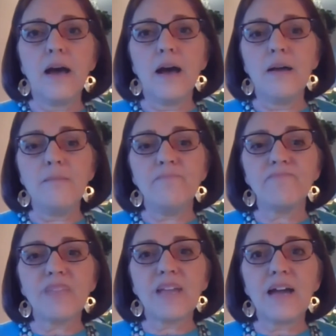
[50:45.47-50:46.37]
Um,
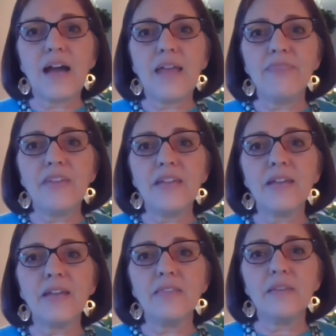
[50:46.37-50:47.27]
I
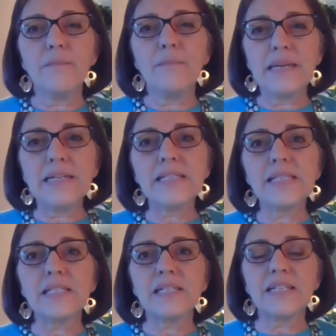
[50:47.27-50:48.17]
think the
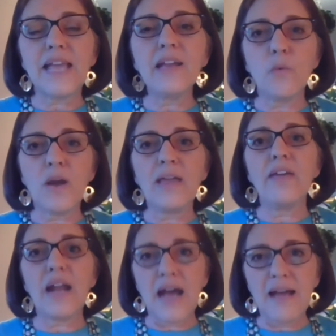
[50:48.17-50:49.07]
biggest takeaway
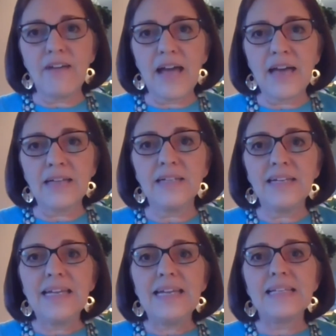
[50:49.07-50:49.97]
that I've had
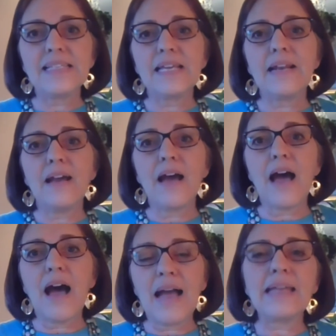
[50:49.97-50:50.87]
is that
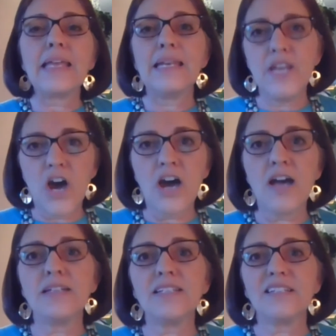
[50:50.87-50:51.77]
I
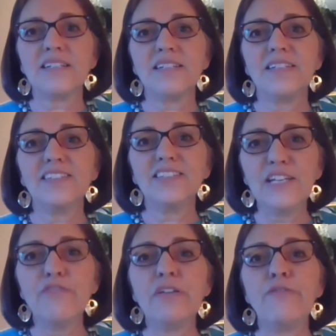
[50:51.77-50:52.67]
cannot
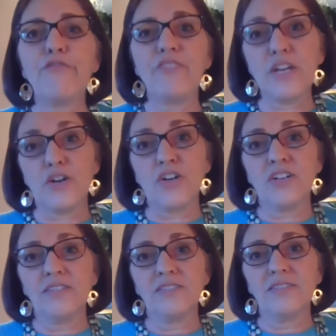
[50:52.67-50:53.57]
live in fear,
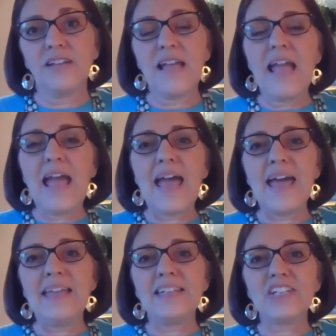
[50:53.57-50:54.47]

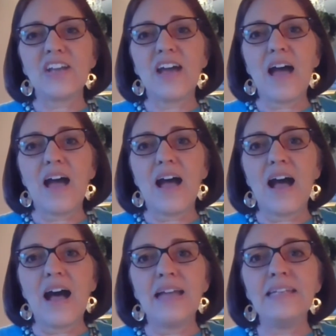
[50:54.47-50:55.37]
and
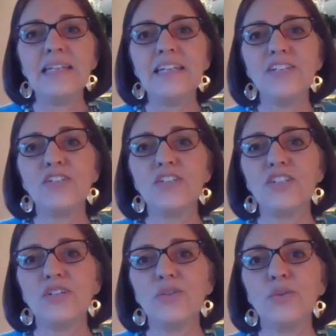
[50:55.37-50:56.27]
I need
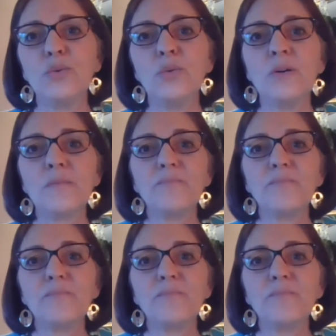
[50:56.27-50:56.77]
to